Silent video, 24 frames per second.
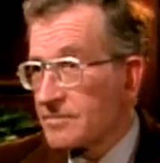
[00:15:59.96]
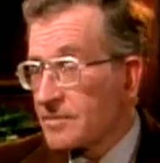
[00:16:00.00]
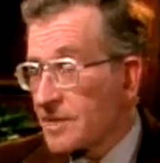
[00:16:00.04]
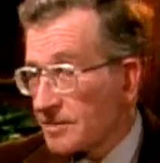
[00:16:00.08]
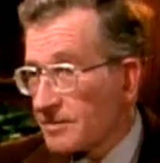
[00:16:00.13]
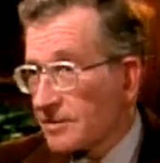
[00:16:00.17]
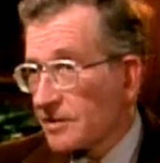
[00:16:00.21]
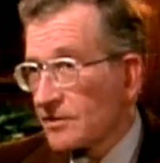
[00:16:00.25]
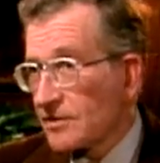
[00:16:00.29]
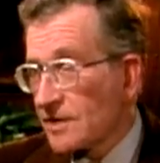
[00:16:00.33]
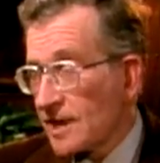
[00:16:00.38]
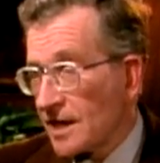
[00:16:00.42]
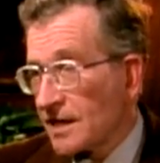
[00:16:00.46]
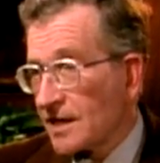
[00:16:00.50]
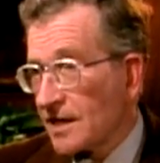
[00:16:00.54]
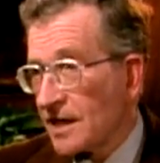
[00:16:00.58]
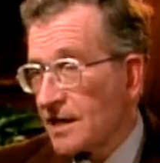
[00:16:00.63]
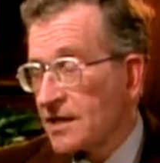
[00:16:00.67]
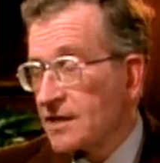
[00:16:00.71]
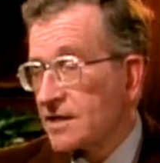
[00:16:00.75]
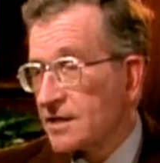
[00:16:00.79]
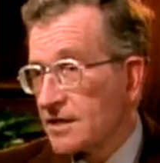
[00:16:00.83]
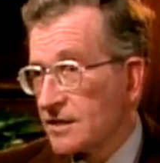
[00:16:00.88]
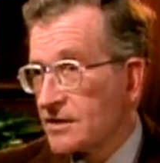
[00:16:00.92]
people who take
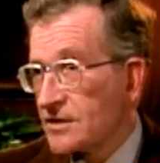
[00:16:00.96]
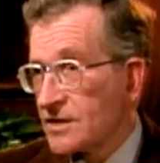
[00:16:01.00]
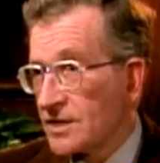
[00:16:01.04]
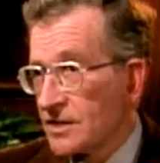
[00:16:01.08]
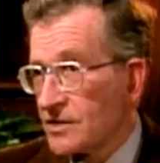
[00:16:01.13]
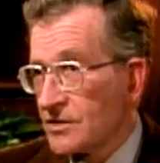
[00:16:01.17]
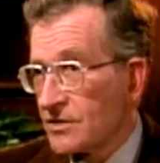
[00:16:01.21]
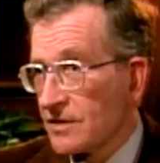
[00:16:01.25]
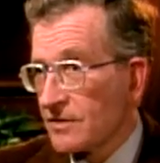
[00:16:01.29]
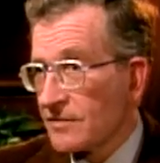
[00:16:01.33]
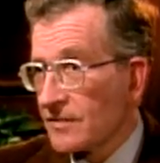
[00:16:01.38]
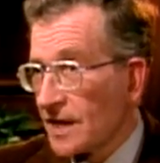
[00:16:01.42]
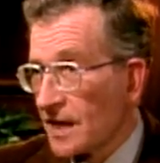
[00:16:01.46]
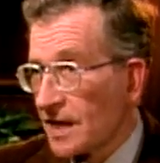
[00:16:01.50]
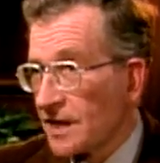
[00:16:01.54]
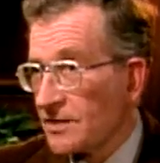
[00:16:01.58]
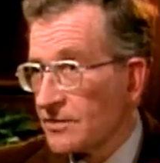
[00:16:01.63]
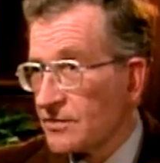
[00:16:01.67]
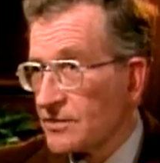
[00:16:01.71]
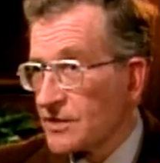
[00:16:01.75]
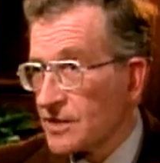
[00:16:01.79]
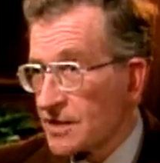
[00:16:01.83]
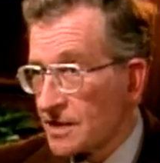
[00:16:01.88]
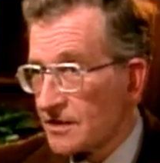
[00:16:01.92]
18th century
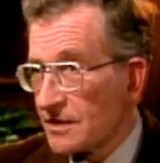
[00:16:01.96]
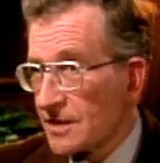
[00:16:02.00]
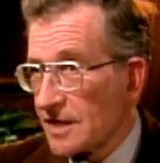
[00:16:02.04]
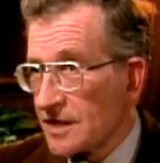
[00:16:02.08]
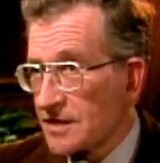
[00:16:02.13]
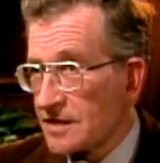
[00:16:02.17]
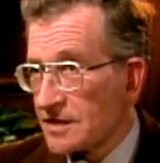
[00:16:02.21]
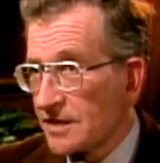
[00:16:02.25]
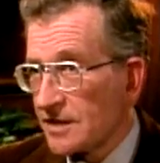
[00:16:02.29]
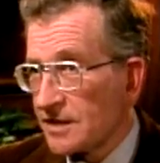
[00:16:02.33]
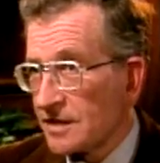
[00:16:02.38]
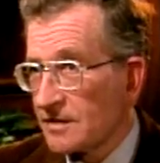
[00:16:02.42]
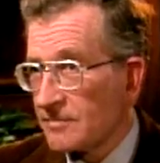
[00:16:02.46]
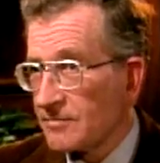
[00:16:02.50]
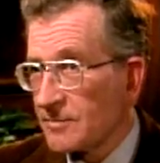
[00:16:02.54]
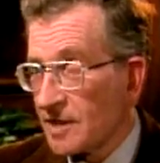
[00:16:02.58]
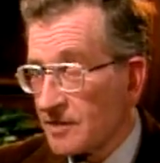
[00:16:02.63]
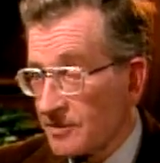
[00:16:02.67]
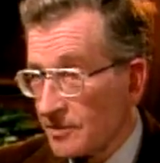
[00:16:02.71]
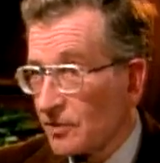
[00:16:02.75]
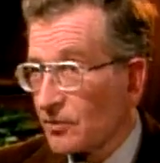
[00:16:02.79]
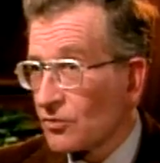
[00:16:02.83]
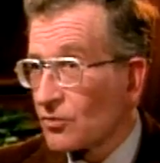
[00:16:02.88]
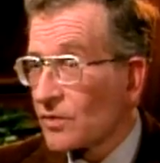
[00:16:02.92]
values seriously,
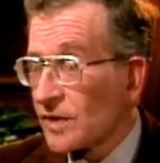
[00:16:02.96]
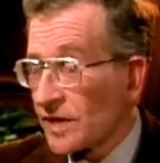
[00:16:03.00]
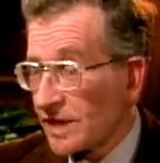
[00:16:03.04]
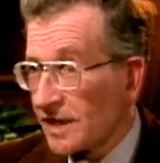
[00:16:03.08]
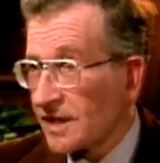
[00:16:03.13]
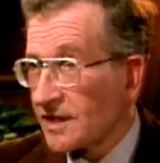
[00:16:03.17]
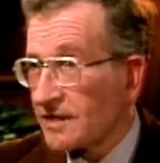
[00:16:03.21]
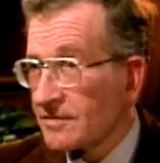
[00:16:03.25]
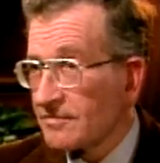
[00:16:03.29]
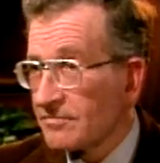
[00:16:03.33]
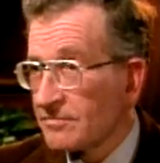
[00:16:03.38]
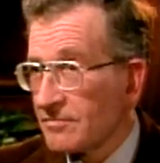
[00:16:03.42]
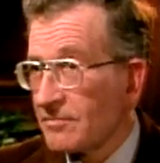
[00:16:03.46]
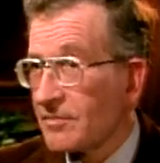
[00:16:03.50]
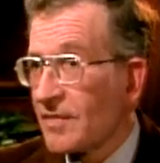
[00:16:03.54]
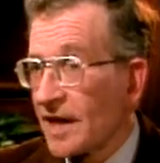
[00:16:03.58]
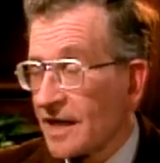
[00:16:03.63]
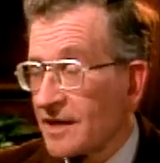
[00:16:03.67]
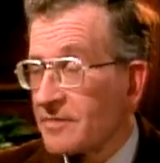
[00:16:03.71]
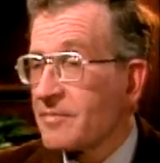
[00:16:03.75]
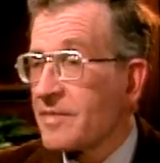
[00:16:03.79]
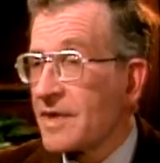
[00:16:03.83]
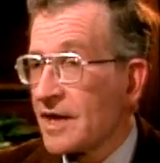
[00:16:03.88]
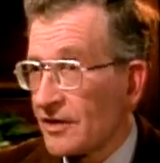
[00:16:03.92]
people who really
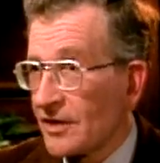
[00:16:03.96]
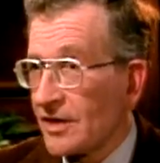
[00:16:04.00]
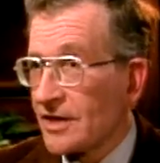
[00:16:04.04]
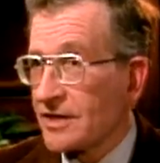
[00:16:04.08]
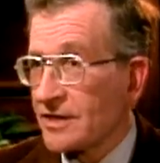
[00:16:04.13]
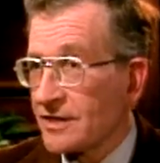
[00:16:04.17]
might merit the